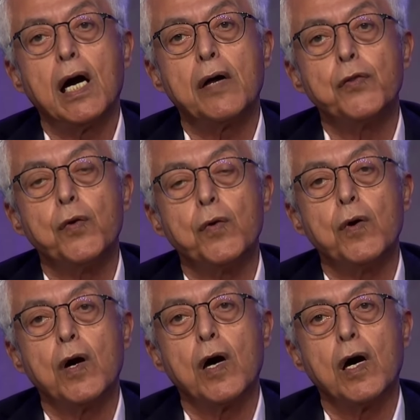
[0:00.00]
the
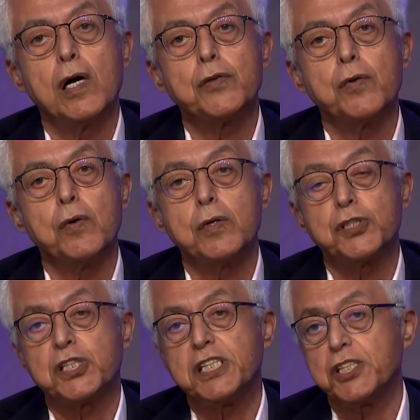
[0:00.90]

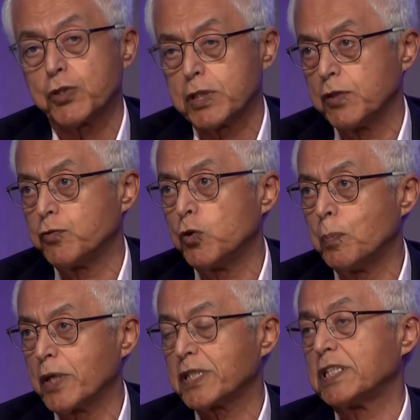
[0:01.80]
CD34
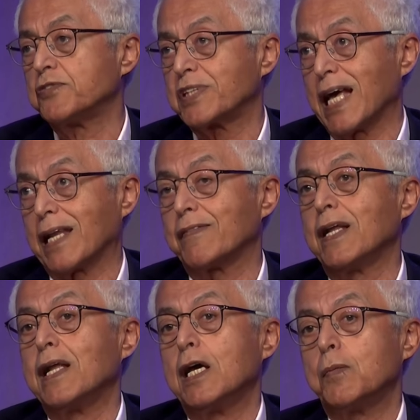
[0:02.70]
positive cell
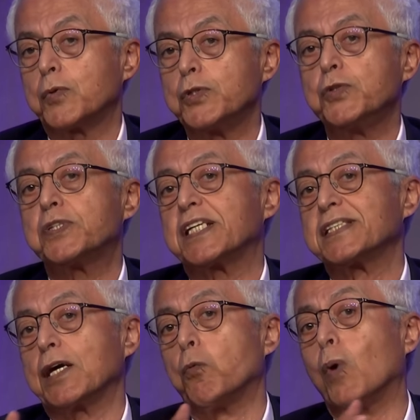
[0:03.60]
producing
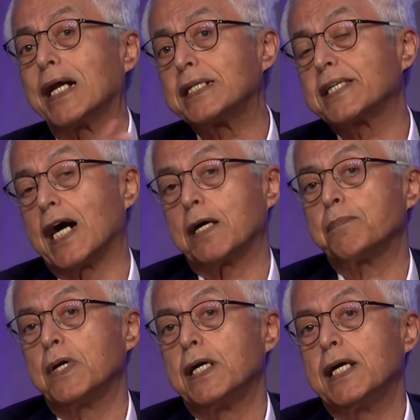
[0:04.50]
the wild type,
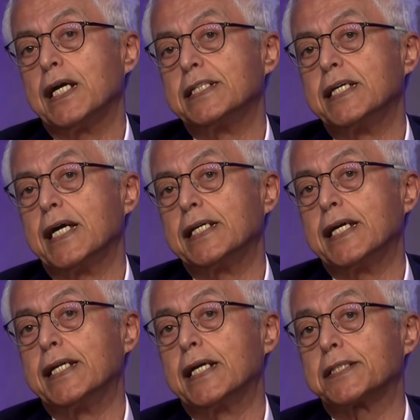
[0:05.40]
and then
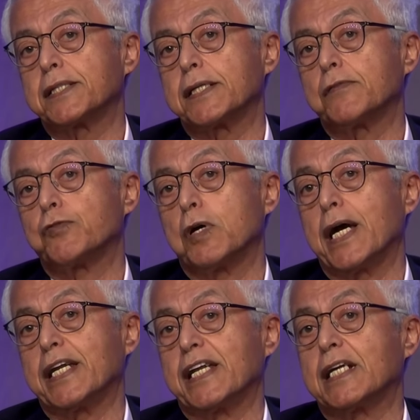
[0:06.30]
another
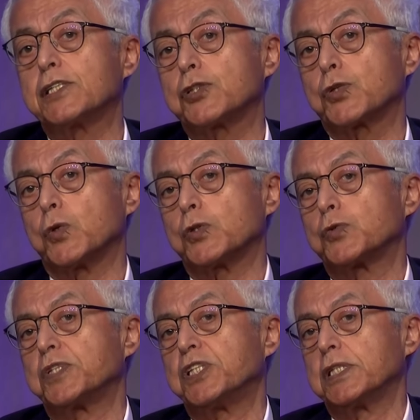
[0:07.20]
source,
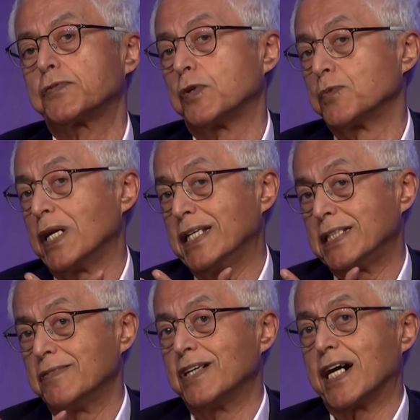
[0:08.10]
which is from the
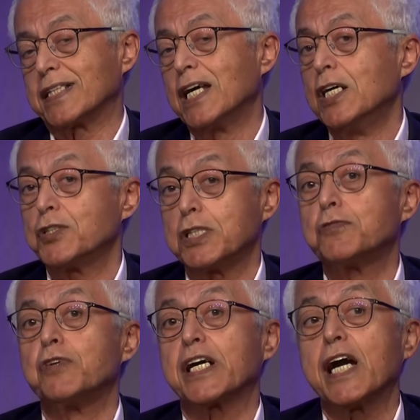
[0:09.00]
lentivirus. So it's
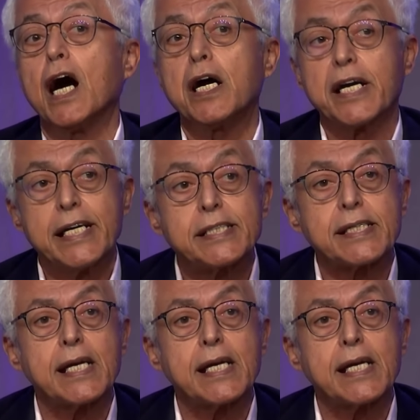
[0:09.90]
very high risk.